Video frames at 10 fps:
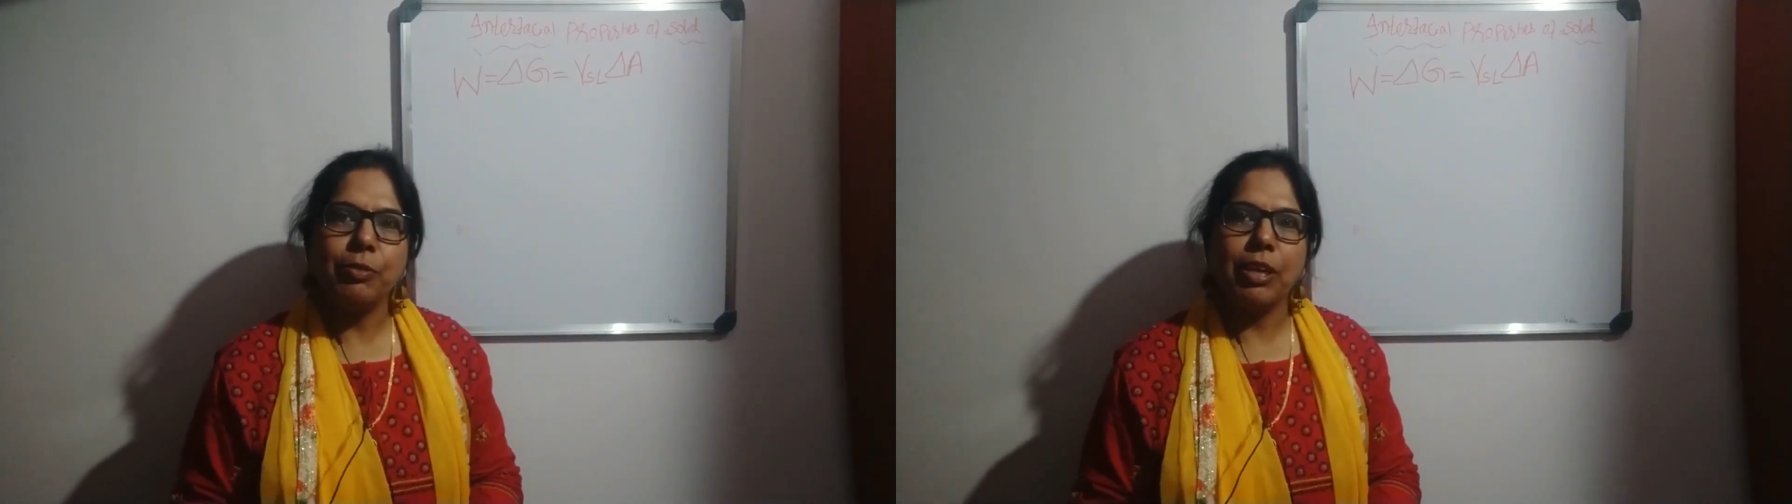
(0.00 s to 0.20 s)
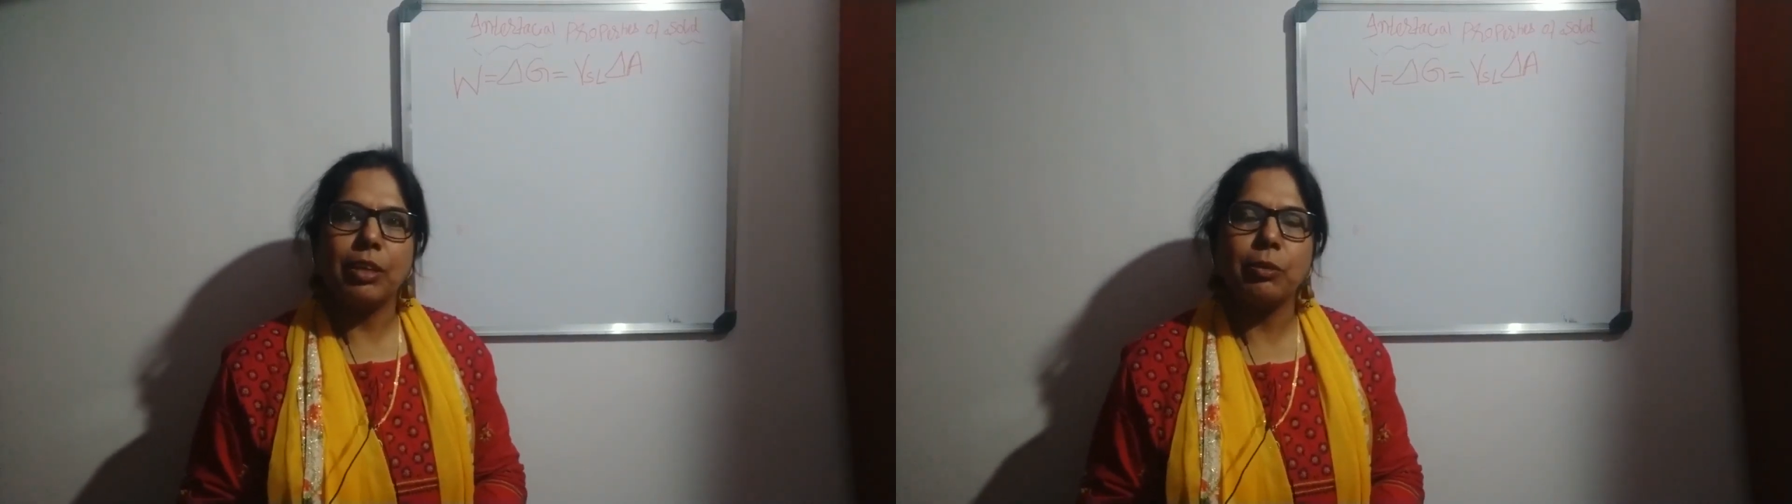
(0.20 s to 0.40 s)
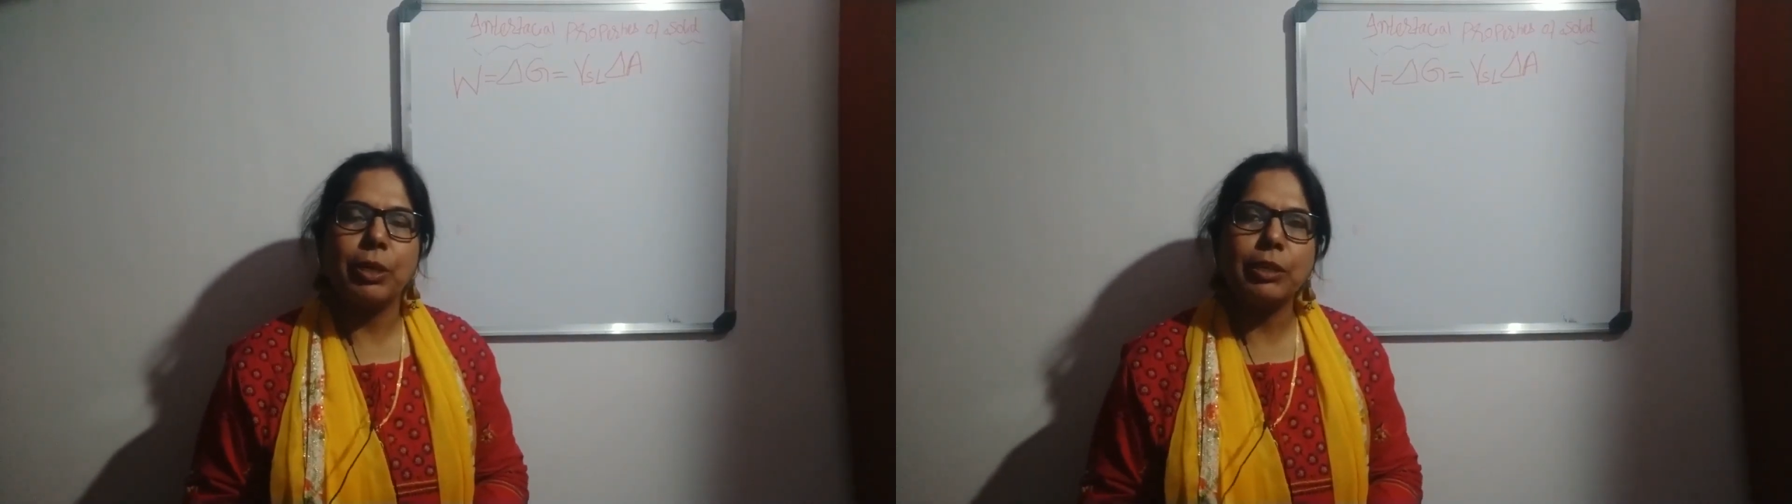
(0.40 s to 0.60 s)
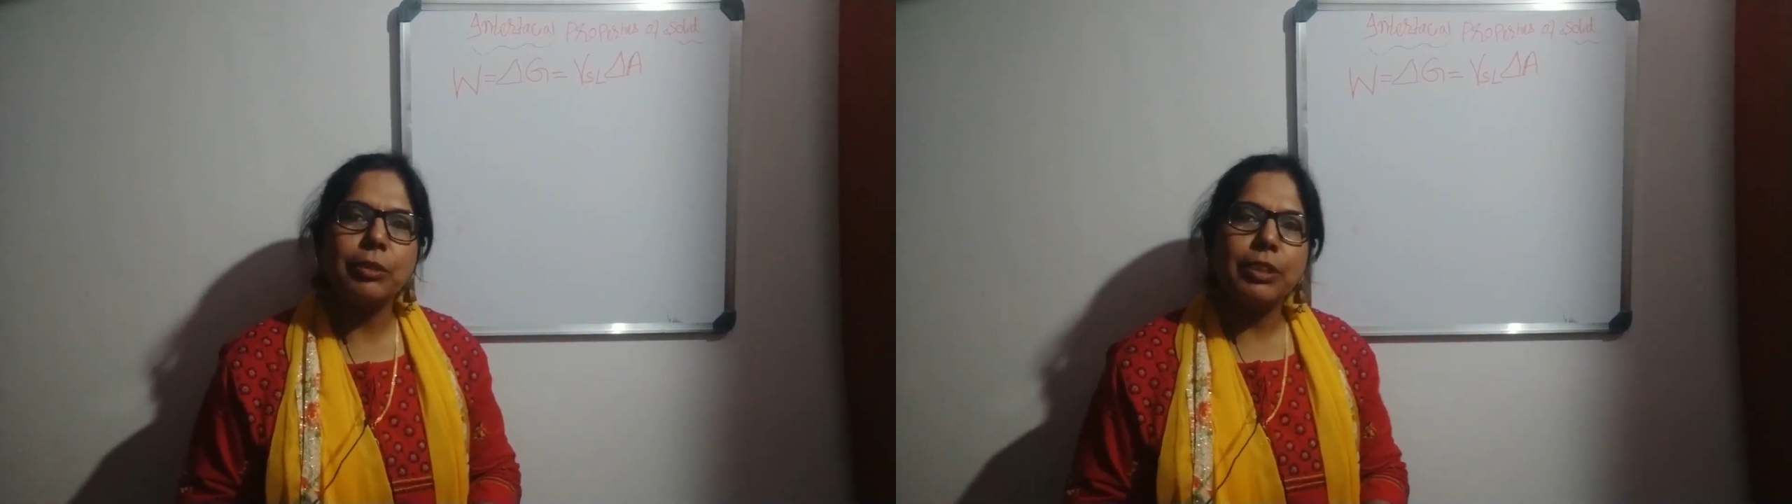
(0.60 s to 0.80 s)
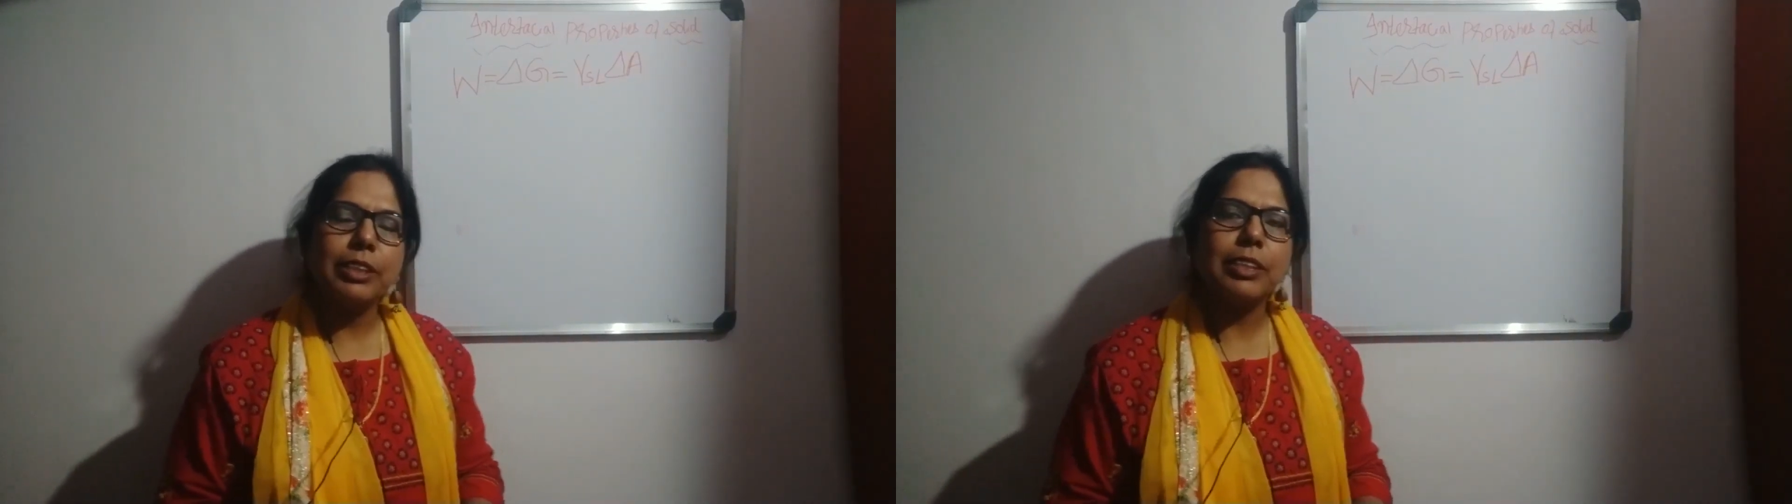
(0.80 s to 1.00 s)
we are going
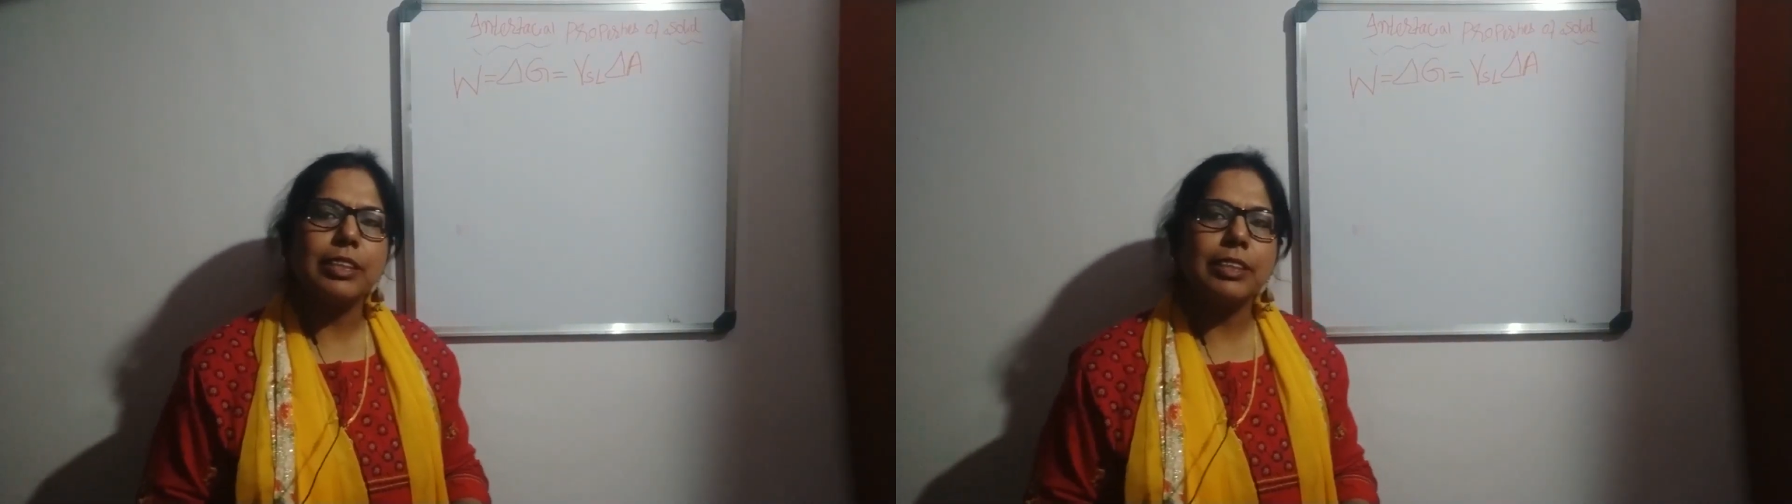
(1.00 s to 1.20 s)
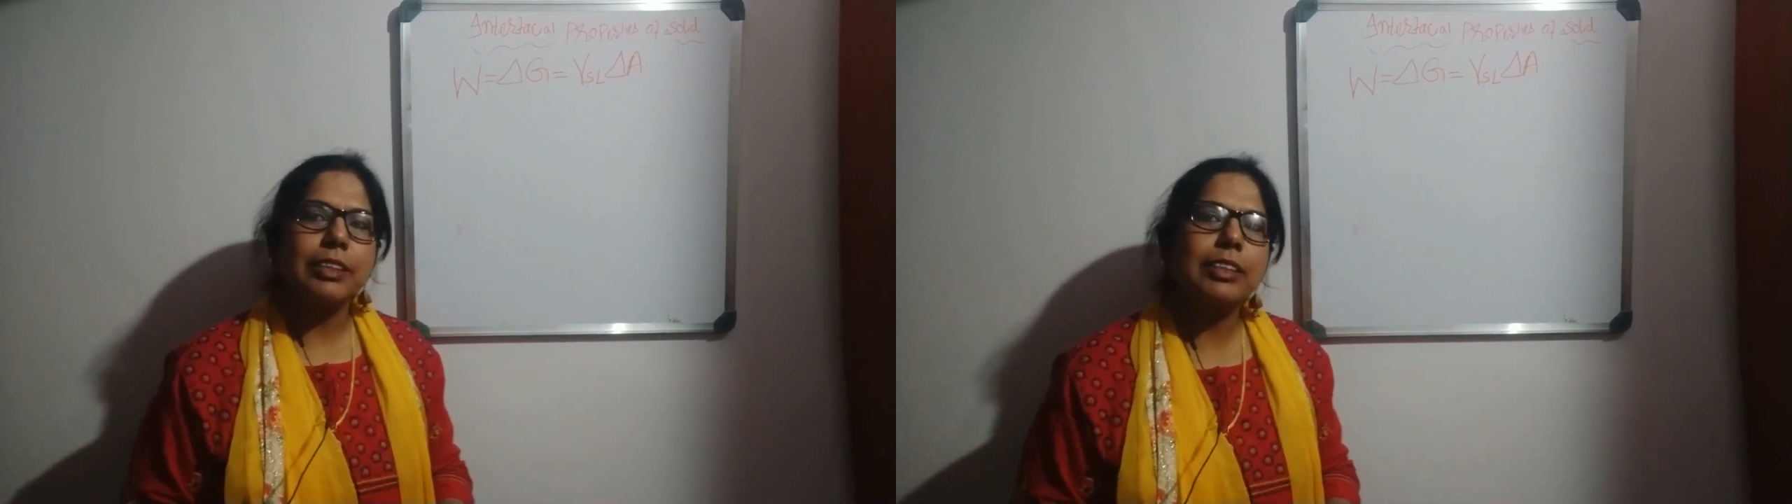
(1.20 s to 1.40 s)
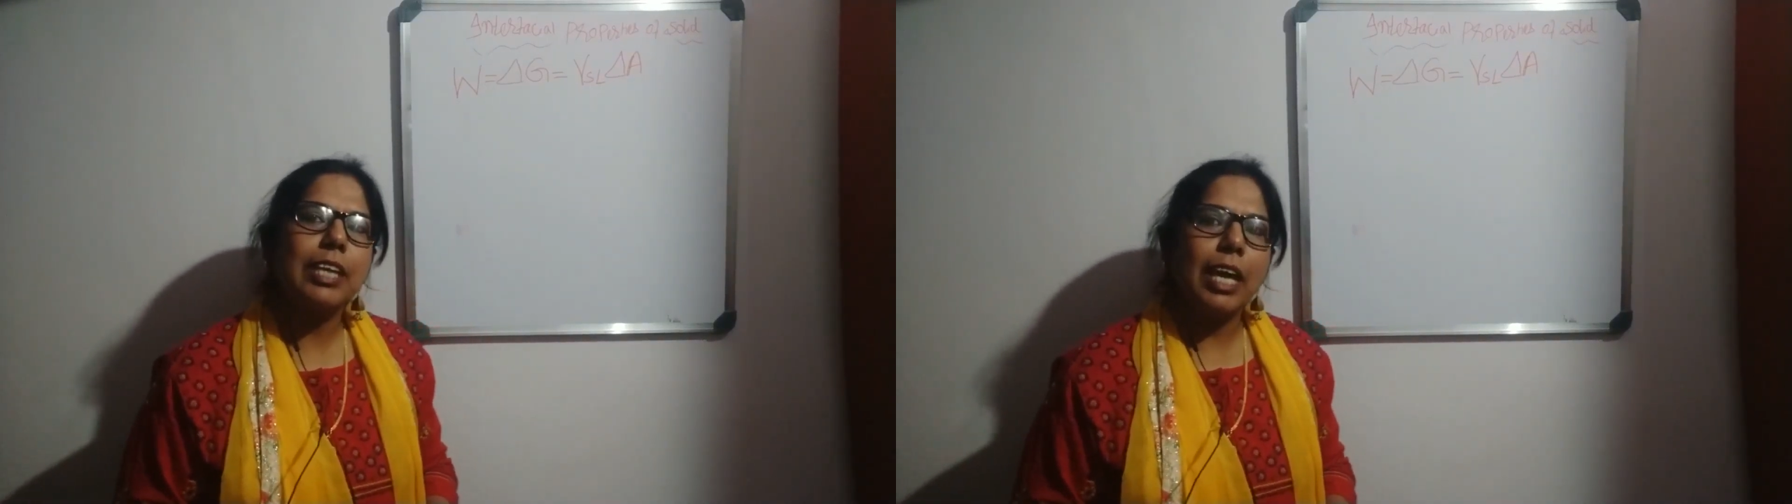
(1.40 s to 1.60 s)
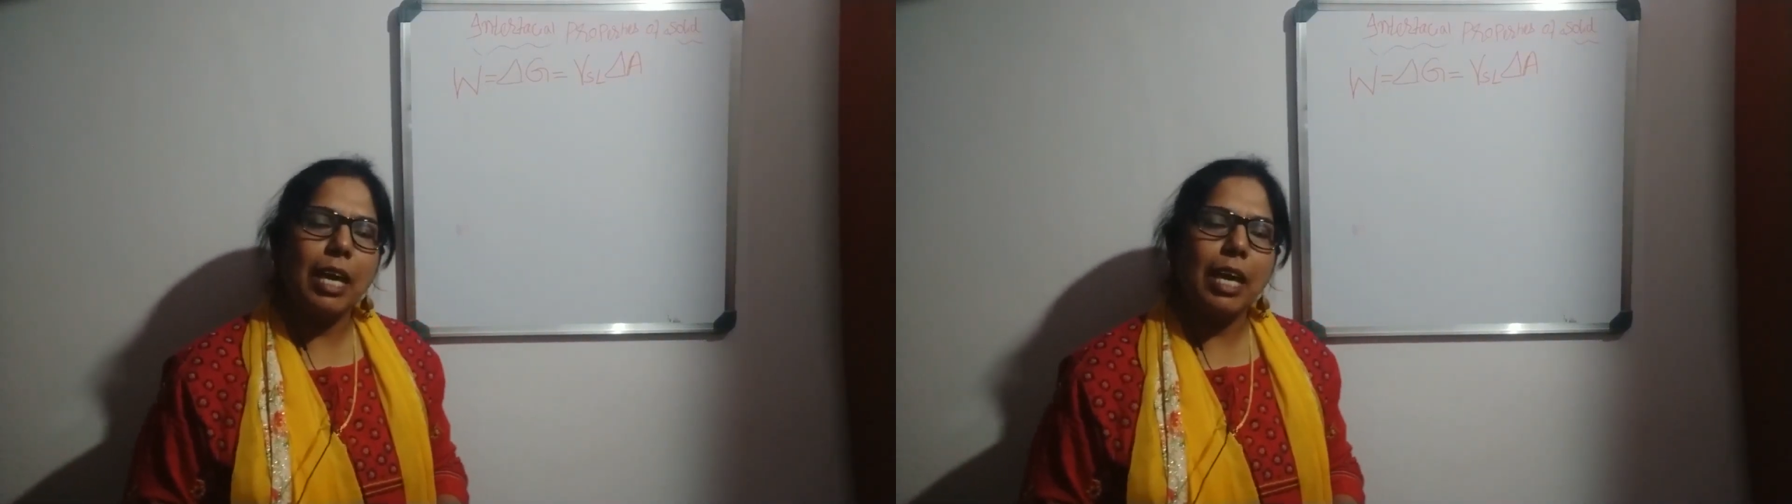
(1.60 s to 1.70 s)
to discuss